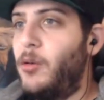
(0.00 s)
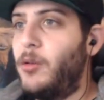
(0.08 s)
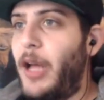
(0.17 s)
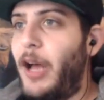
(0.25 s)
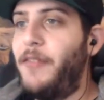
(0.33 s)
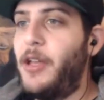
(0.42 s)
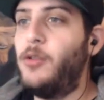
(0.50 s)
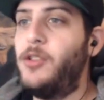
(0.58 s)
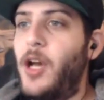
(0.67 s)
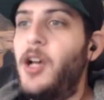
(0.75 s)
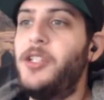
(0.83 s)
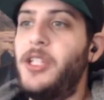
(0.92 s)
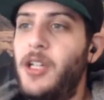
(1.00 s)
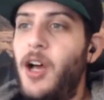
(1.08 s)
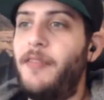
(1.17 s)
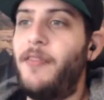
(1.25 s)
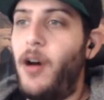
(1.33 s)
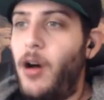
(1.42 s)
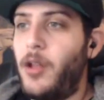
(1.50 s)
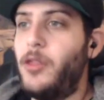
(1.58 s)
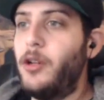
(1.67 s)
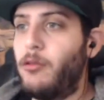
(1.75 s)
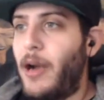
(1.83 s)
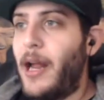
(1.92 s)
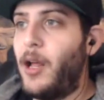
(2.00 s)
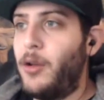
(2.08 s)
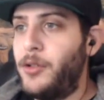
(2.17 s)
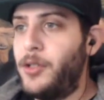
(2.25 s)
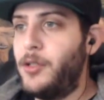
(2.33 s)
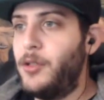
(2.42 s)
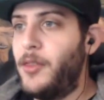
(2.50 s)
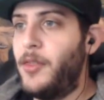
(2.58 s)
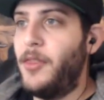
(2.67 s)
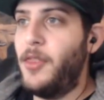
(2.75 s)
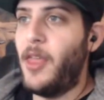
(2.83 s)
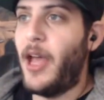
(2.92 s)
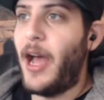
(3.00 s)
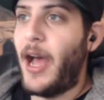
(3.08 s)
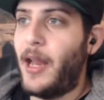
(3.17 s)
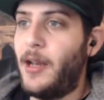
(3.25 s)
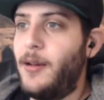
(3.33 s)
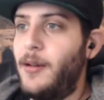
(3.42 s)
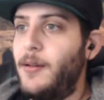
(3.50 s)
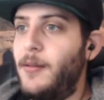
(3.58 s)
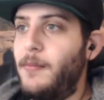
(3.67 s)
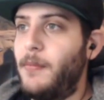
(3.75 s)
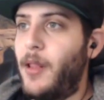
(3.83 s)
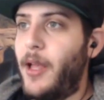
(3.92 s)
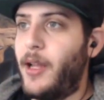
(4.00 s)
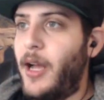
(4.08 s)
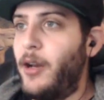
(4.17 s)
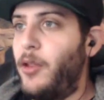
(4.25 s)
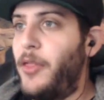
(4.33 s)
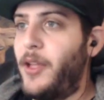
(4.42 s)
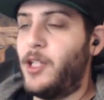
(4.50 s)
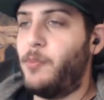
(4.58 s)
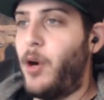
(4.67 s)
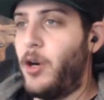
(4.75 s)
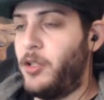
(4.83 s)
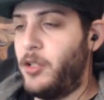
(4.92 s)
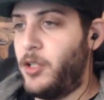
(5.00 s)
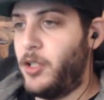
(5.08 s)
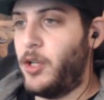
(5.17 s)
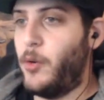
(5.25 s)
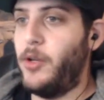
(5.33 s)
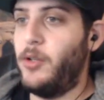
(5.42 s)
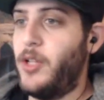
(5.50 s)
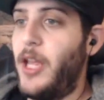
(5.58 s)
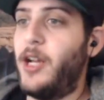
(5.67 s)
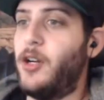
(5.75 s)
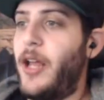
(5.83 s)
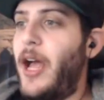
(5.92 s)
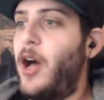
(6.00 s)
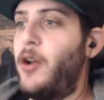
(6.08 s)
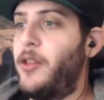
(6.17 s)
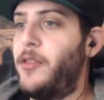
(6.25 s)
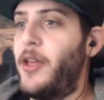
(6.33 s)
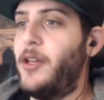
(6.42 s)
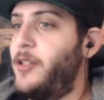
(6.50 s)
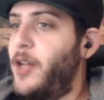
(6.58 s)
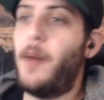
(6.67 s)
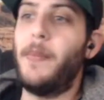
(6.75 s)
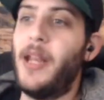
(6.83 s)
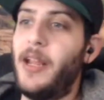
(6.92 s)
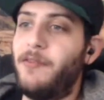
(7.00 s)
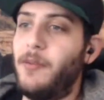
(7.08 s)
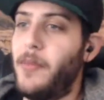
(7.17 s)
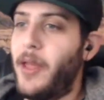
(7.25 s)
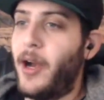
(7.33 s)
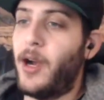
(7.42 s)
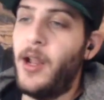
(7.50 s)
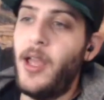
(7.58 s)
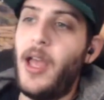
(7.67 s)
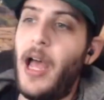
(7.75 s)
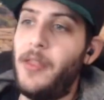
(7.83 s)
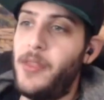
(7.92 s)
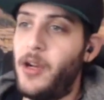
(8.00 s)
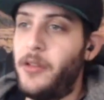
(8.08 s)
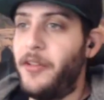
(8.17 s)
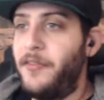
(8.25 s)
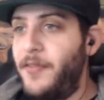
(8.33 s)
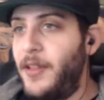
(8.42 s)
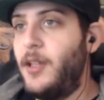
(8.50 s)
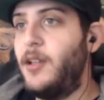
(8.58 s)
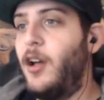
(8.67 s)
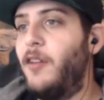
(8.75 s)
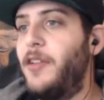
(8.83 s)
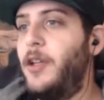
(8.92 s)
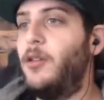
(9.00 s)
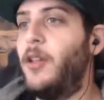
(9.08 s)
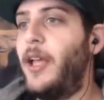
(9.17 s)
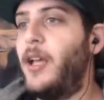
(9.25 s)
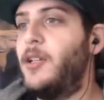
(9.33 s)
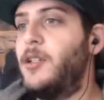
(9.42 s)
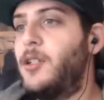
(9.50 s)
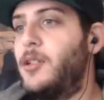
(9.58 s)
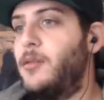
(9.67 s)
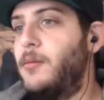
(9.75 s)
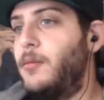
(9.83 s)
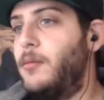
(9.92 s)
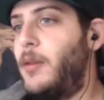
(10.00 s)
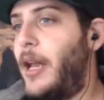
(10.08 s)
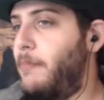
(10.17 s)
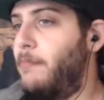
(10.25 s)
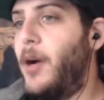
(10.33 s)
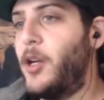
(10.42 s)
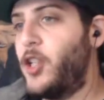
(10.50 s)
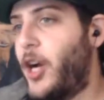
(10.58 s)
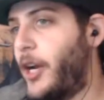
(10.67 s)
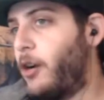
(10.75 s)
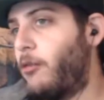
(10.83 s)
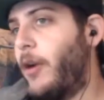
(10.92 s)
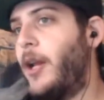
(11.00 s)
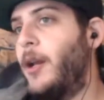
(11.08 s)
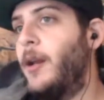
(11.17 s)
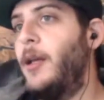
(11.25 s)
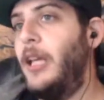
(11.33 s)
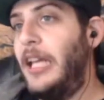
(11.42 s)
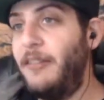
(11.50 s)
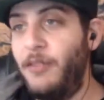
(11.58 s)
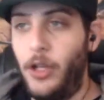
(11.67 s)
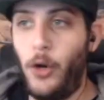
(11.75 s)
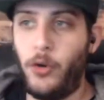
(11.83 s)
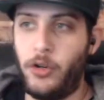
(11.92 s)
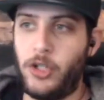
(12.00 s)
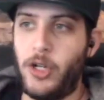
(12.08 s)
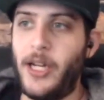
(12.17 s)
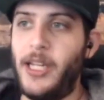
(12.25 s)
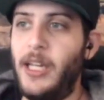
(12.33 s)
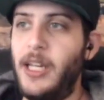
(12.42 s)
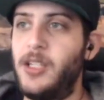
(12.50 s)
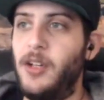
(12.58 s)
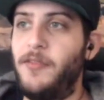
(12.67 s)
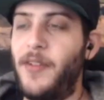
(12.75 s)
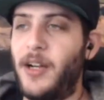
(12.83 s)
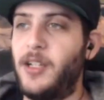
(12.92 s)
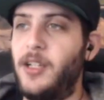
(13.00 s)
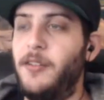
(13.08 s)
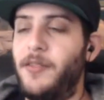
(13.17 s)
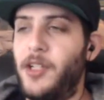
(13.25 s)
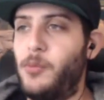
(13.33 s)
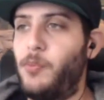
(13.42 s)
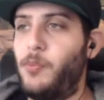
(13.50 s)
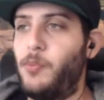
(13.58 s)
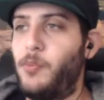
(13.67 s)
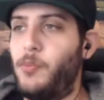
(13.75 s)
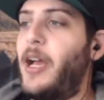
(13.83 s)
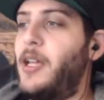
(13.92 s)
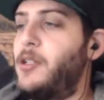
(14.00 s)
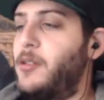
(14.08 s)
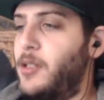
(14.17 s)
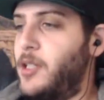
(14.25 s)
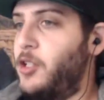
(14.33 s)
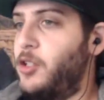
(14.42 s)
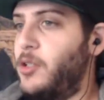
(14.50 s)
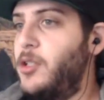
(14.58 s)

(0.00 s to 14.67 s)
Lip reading: Calvillo does enough on the ground that, like, I don't think Esparza is just going to take her down and then dominate from there. And then on the feet, Calvillo lands at a much higher rate. Even though her striking isn't effective, Esparza has essentially